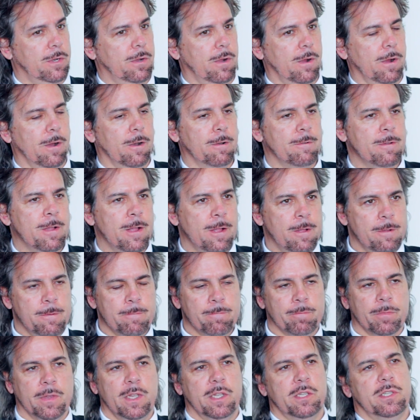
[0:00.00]
car,
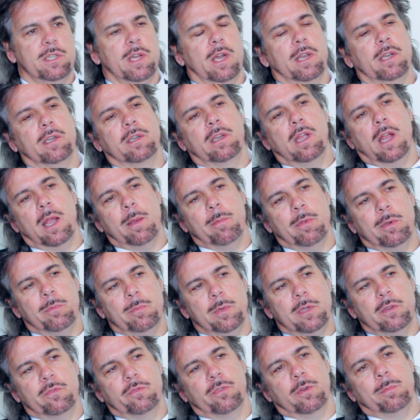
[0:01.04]
it's not
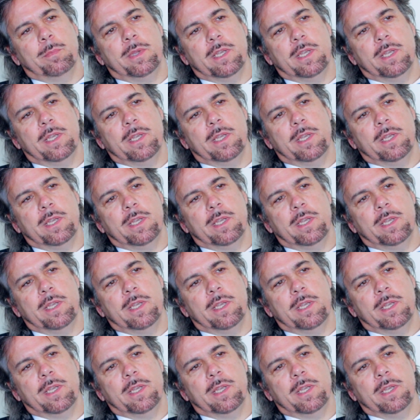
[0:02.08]
uncommon for